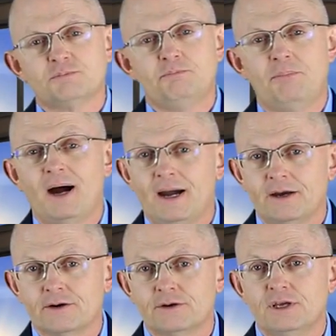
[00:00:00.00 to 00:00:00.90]

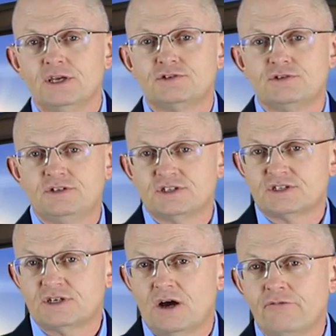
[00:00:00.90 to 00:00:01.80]
buyer is to
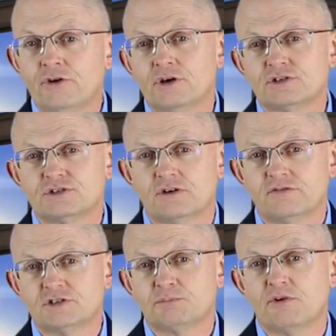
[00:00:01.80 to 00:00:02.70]
discover a
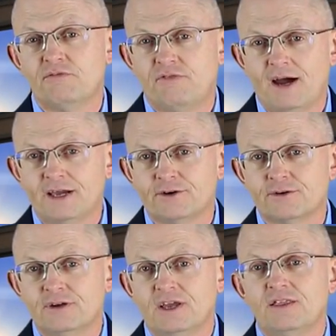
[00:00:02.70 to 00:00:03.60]
service
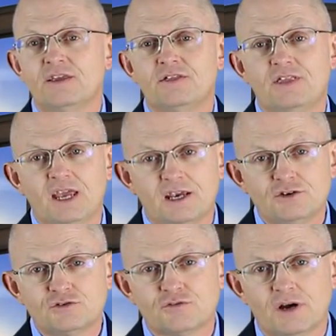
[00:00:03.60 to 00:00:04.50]
provider that they
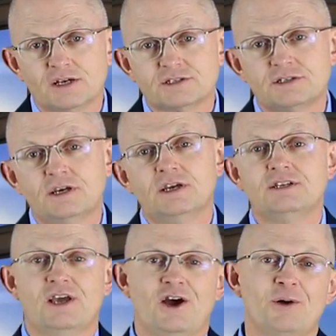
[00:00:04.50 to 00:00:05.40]
can trust
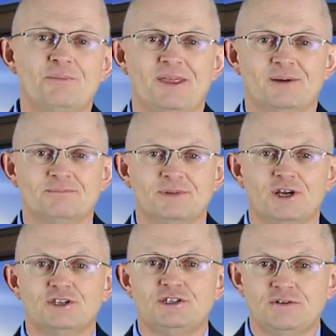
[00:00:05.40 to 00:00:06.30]
to help them
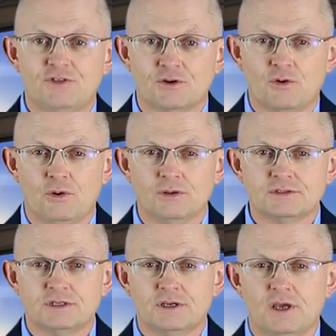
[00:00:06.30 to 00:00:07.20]
achieve their
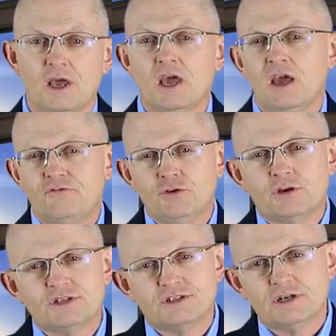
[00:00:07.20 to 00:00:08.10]
goals. If you
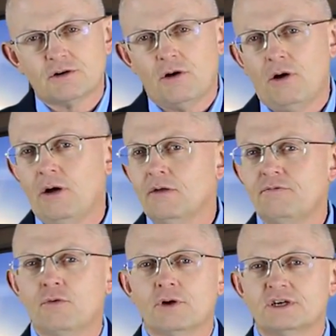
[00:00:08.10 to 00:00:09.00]
consider all
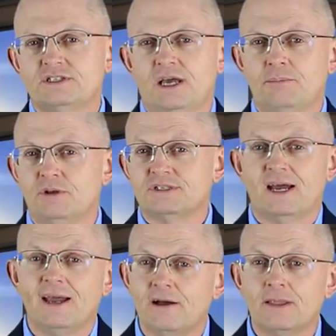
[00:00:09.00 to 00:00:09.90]
4 examples
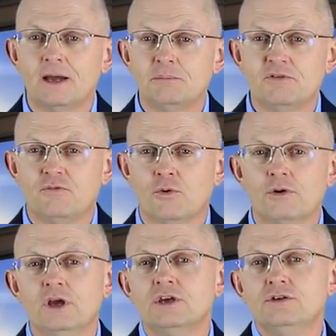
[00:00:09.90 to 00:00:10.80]
I outlined
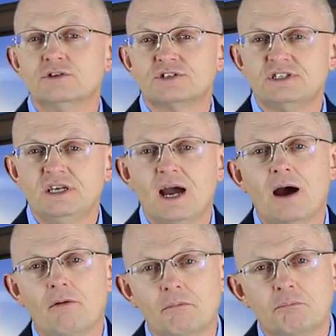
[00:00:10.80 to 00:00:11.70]
before, you'll see
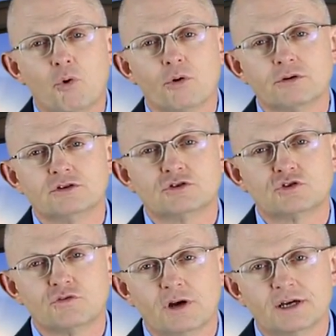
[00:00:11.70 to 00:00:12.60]
how important
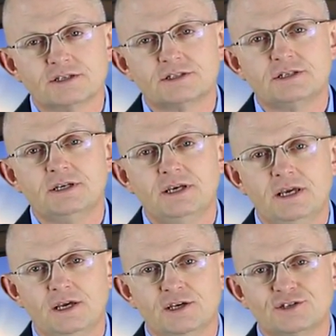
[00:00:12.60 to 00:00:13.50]
trust
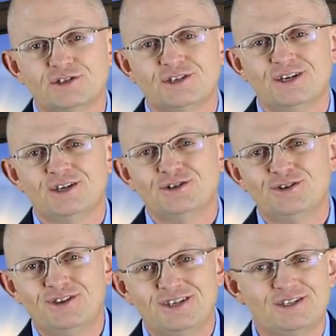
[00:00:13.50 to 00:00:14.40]
is
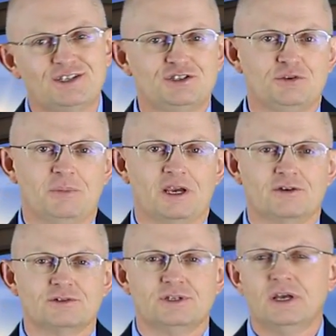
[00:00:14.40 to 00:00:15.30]
to the decision
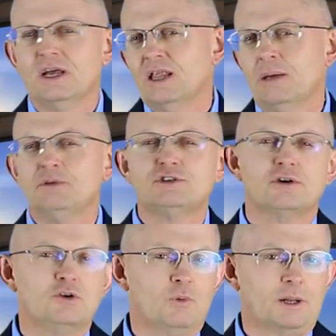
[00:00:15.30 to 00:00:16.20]
makers. Let me
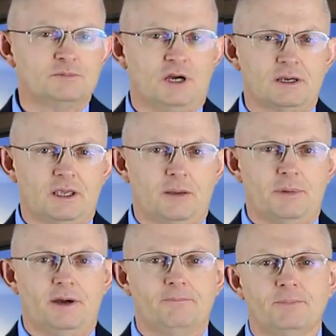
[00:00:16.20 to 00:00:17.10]
show you what I'm talking
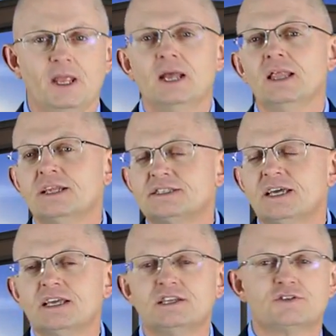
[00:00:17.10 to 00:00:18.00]
about. Let's
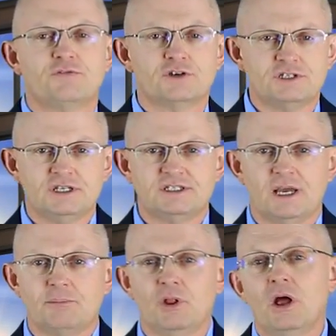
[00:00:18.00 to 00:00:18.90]
take this first
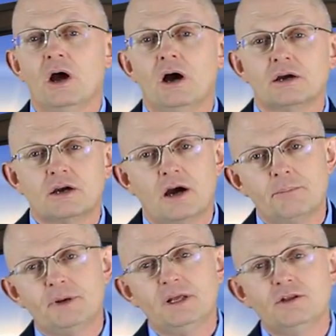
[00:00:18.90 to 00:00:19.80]
example, a
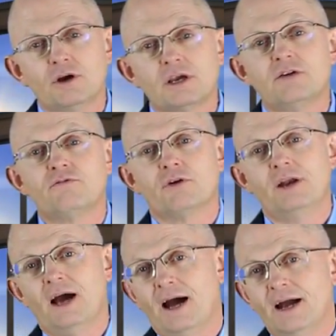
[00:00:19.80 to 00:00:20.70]
company looking for
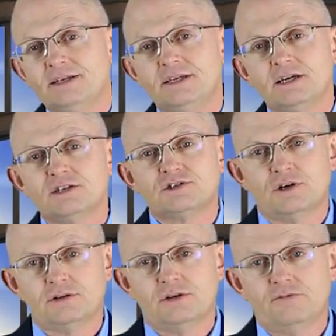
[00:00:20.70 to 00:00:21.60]
an IT
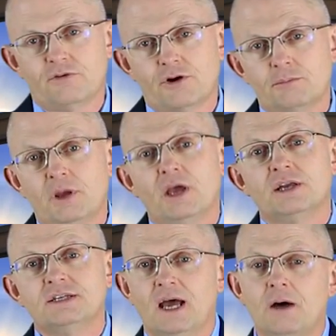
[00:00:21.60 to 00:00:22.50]
consulting firm
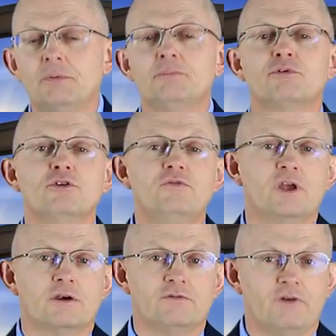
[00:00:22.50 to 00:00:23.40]
to help improve
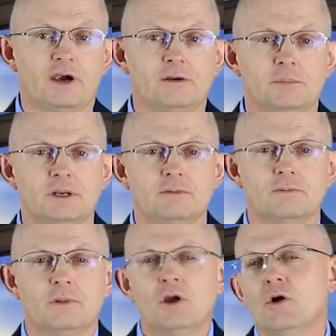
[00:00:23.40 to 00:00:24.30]
their environment.
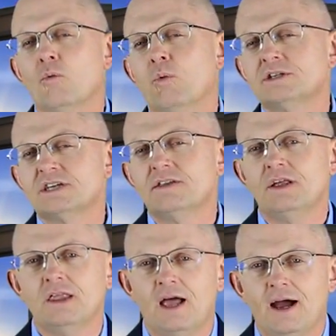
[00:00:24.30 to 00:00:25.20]
What's on
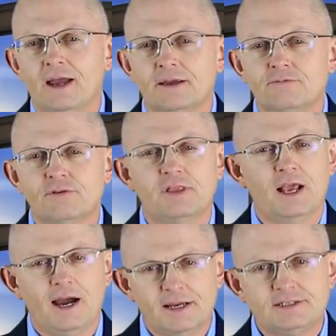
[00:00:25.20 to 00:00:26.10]
the line for the
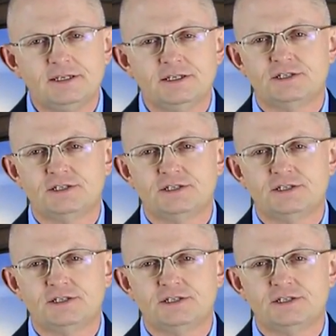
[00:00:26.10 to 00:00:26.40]
IT